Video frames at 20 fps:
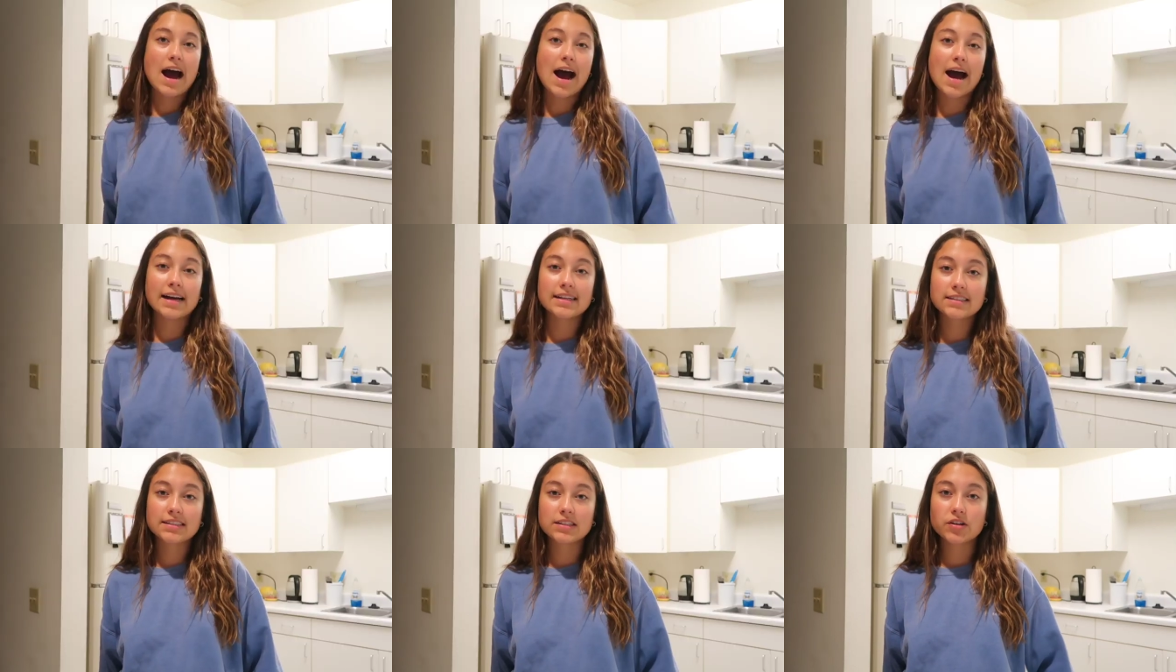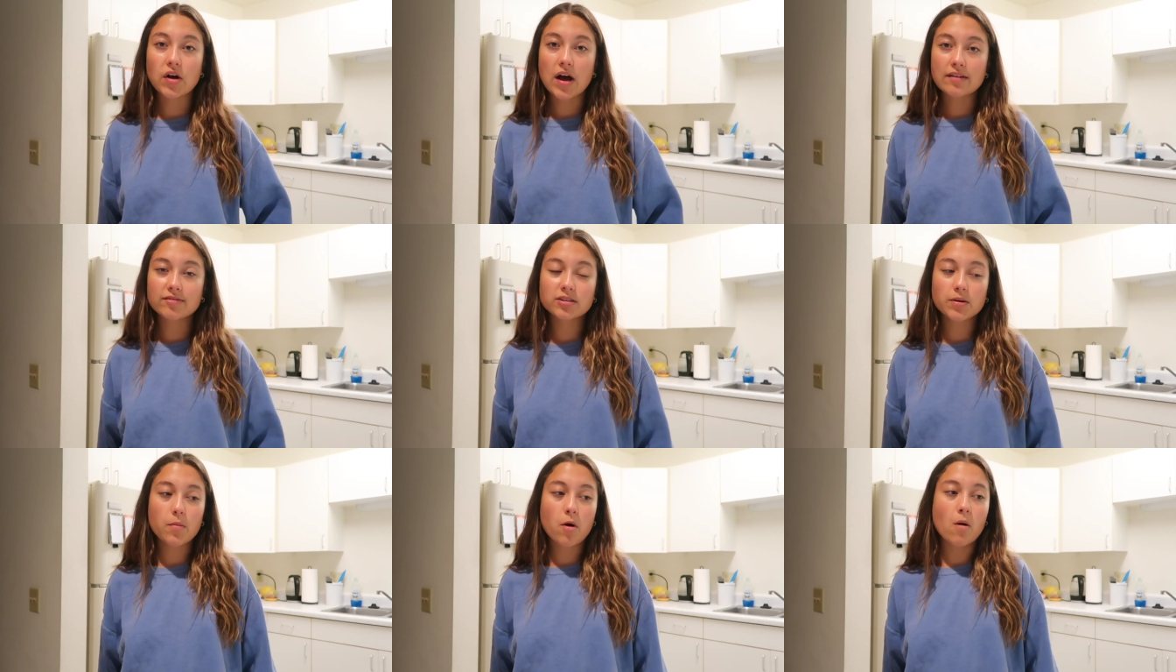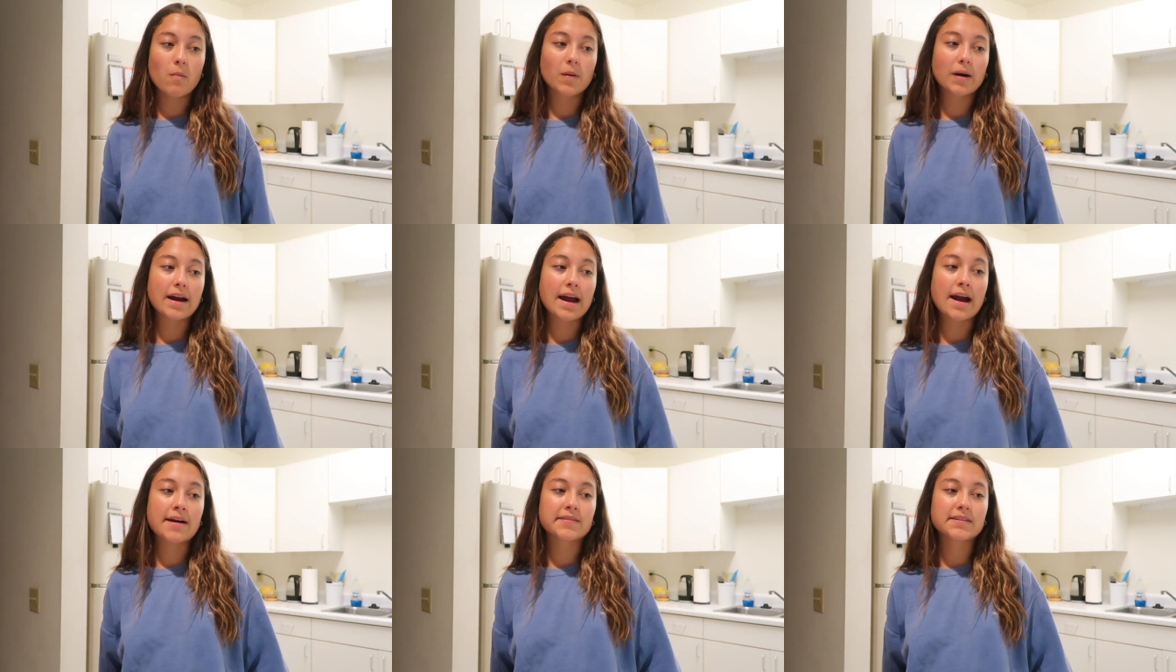i still have some
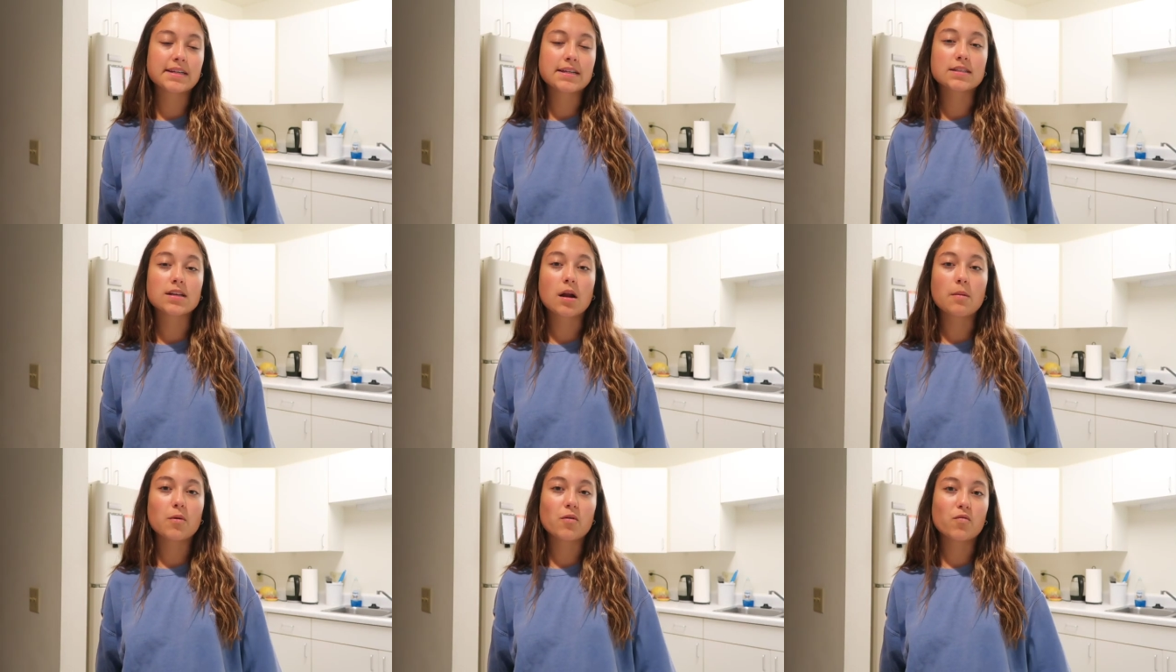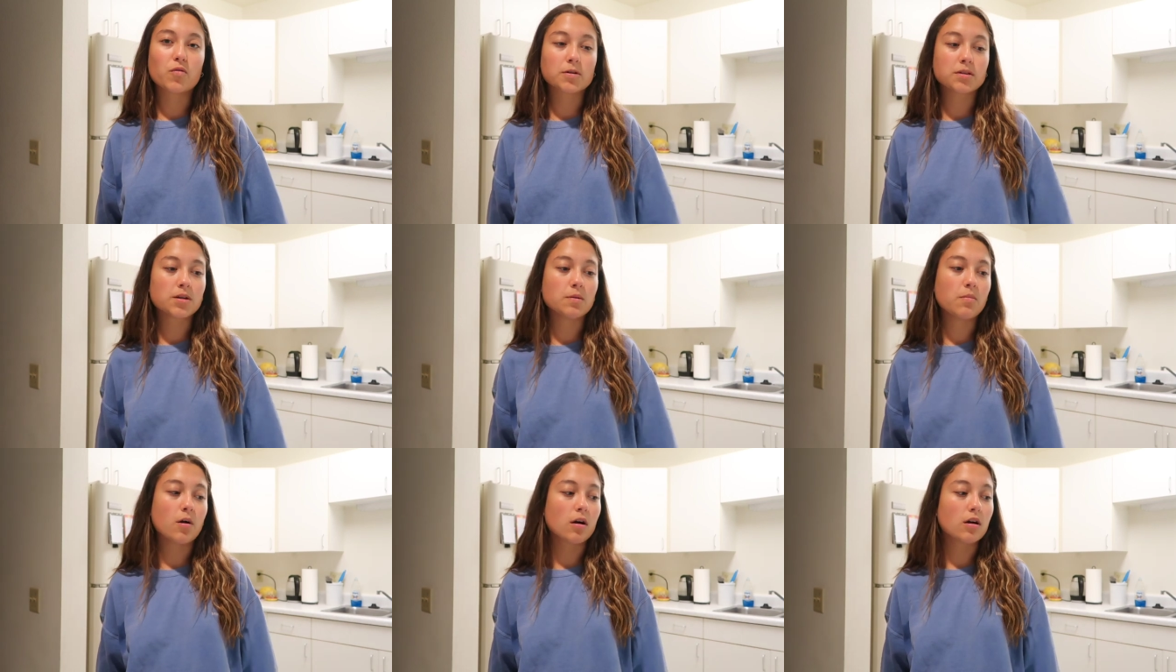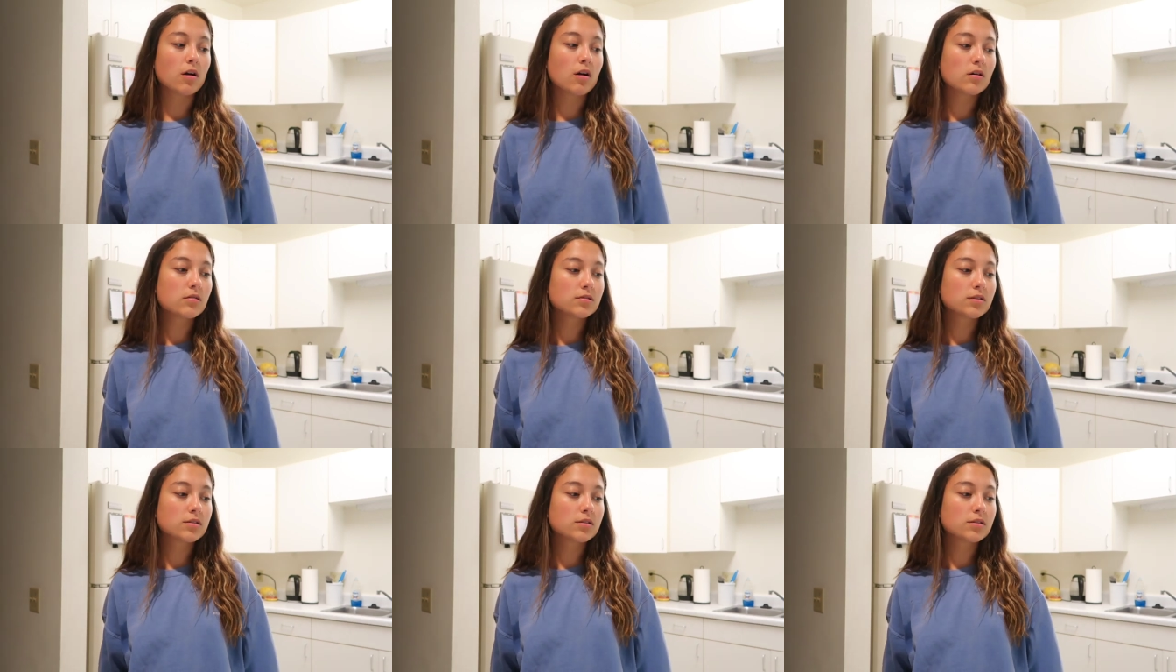homework i have to get done before tomorrow